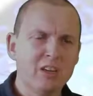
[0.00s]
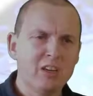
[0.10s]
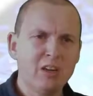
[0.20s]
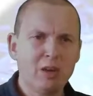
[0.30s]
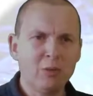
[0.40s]

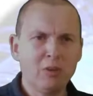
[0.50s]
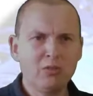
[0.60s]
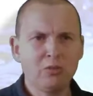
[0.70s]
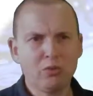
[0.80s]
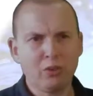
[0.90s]
Now, I want
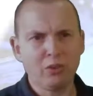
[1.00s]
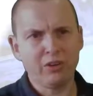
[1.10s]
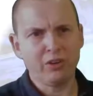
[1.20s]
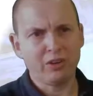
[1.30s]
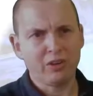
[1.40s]
to
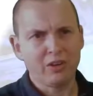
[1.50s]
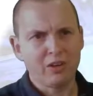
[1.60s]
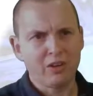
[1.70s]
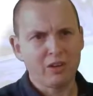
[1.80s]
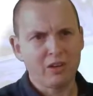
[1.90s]
coin
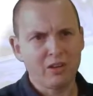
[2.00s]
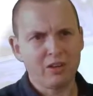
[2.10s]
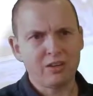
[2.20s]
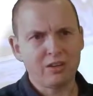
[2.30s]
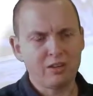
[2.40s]

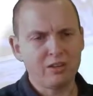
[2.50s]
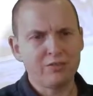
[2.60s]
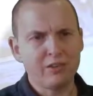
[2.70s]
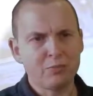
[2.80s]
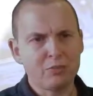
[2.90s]
a
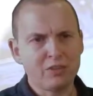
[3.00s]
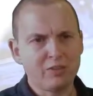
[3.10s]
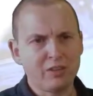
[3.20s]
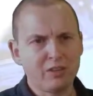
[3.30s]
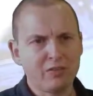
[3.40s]
very
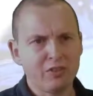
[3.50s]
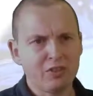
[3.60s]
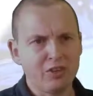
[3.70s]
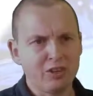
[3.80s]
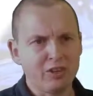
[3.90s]
specific
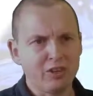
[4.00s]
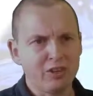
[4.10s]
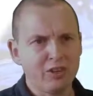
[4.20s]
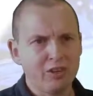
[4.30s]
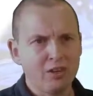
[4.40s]
definition here.
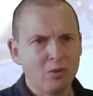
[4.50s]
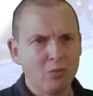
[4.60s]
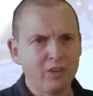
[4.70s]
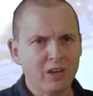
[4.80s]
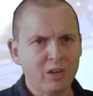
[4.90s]

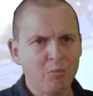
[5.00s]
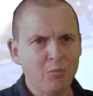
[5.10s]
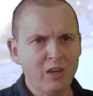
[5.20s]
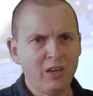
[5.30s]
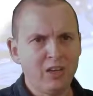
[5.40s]
What I
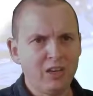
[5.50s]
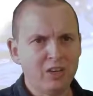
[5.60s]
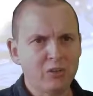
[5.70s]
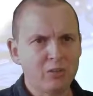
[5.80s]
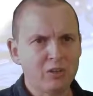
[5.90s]
mean
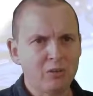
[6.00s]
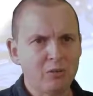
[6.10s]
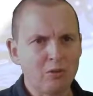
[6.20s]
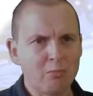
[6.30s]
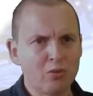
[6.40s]
here with
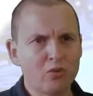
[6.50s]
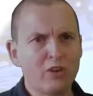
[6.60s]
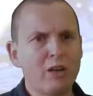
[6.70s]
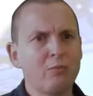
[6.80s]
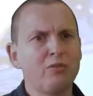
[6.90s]
a
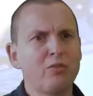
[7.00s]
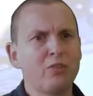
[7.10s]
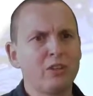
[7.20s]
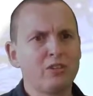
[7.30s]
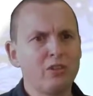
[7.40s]
programmable
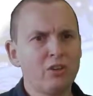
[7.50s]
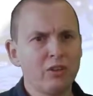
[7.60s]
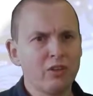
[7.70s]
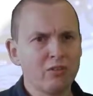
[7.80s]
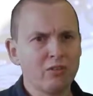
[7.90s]
photonic
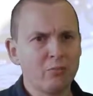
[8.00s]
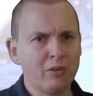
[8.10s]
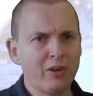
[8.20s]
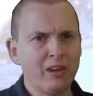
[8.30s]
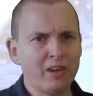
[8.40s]
circuit, to
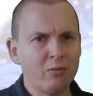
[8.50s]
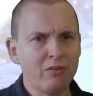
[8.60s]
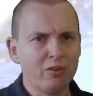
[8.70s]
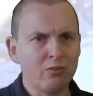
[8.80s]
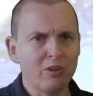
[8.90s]
be really
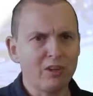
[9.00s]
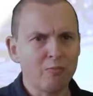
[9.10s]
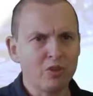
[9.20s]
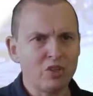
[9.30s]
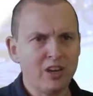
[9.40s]
equivalent to an
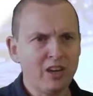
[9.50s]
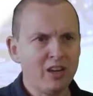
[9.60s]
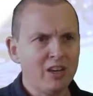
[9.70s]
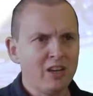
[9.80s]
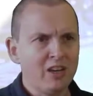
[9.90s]

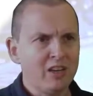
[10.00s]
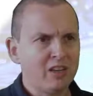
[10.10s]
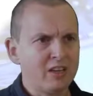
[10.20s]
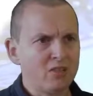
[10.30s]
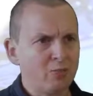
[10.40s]
FPGA, it
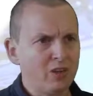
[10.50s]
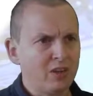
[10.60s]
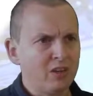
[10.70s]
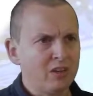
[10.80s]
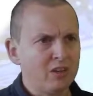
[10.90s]
has to
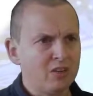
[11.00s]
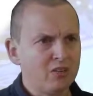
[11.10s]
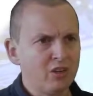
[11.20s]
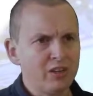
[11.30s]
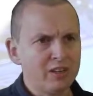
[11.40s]
be a
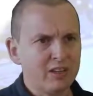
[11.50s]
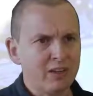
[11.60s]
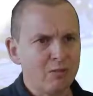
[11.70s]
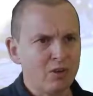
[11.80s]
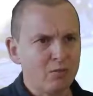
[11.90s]
circuit that
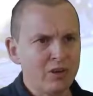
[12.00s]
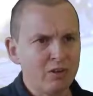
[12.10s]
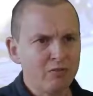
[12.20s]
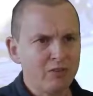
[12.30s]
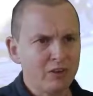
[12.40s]
can be
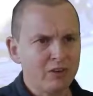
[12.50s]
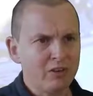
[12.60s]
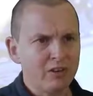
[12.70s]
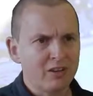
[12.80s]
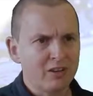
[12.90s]

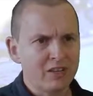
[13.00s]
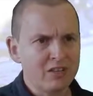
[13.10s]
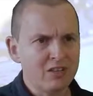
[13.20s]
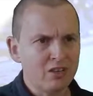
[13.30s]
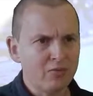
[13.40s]
reconfigured
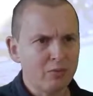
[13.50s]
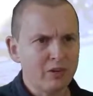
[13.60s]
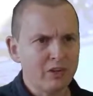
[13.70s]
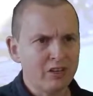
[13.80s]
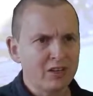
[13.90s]
in
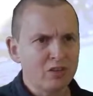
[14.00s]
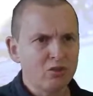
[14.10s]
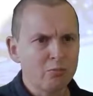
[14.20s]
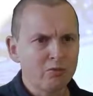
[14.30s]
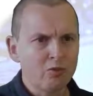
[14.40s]
software
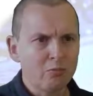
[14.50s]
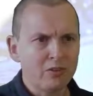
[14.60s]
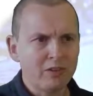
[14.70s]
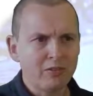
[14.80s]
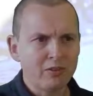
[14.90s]
to perform
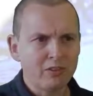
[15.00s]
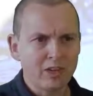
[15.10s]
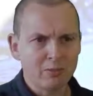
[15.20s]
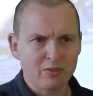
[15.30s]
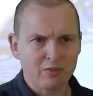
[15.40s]
different
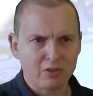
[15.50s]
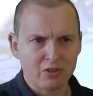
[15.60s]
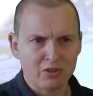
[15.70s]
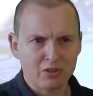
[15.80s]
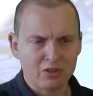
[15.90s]
types of
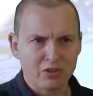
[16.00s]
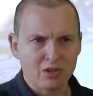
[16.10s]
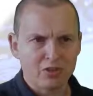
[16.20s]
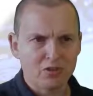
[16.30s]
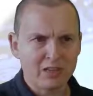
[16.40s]
functions.
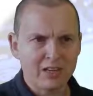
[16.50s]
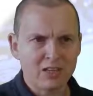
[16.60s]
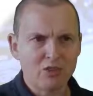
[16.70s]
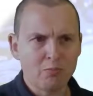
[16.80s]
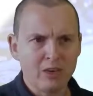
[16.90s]
So it
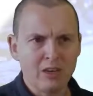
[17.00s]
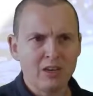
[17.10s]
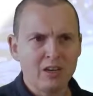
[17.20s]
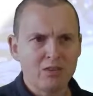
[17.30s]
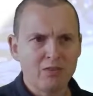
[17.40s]
has to
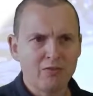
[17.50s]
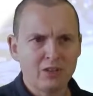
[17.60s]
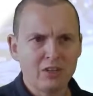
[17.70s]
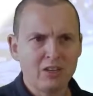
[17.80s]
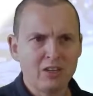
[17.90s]
be
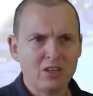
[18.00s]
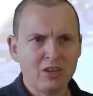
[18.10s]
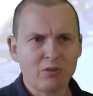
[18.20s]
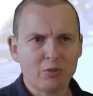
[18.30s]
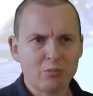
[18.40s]
sufficiently
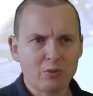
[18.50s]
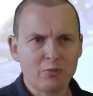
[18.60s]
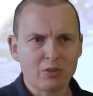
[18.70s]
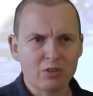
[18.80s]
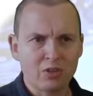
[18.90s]
general
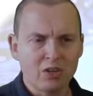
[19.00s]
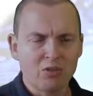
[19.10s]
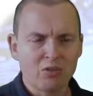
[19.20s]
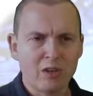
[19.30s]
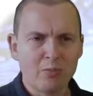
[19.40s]
purpose
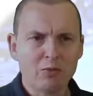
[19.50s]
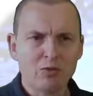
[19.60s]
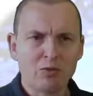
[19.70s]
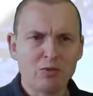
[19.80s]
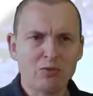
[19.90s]
to be able
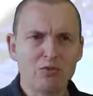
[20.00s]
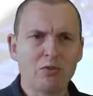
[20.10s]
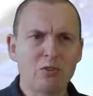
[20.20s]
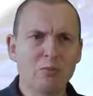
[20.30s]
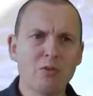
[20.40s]
to
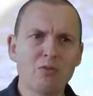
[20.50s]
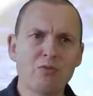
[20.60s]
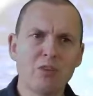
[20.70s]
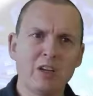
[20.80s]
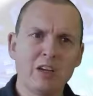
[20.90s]
be
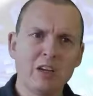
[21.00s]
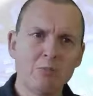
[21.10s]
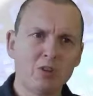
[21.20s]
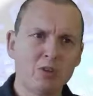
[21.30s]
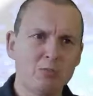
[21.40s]
useful in
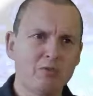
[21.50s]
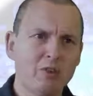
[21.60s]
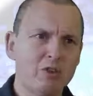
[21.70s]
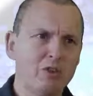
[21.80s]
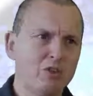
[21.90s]
multiple
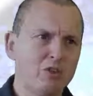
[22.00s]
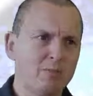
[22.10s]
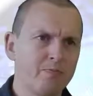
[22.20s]
functions.